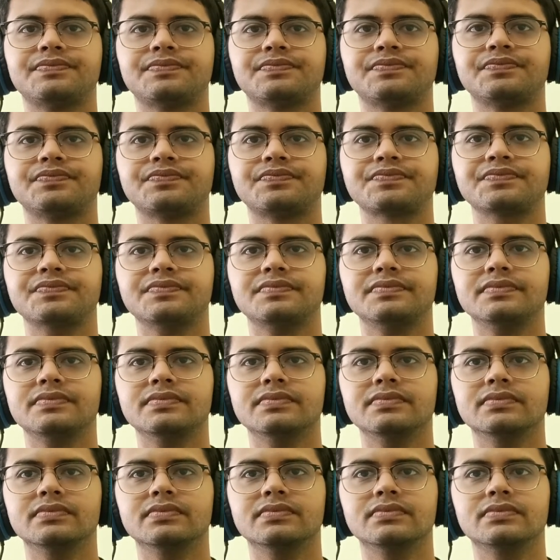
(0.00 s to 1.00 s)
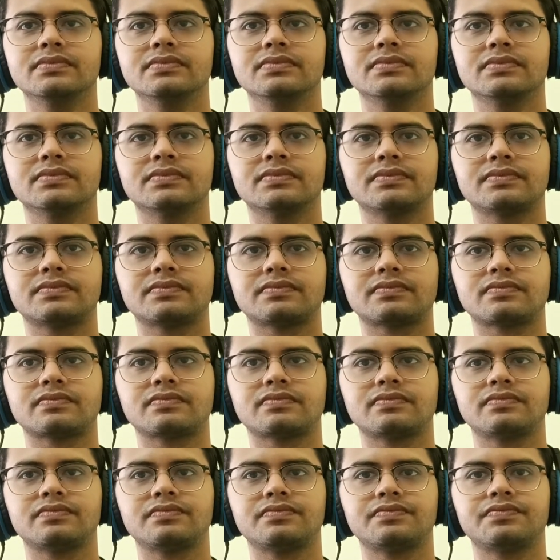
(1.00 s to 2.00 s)

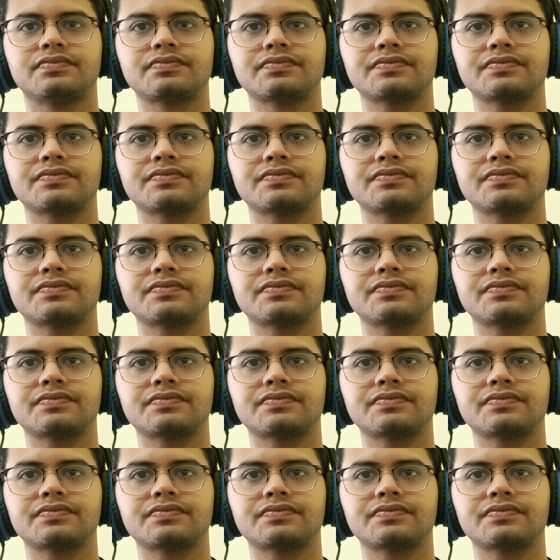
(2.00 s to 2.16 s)
No one is speaking in this clip.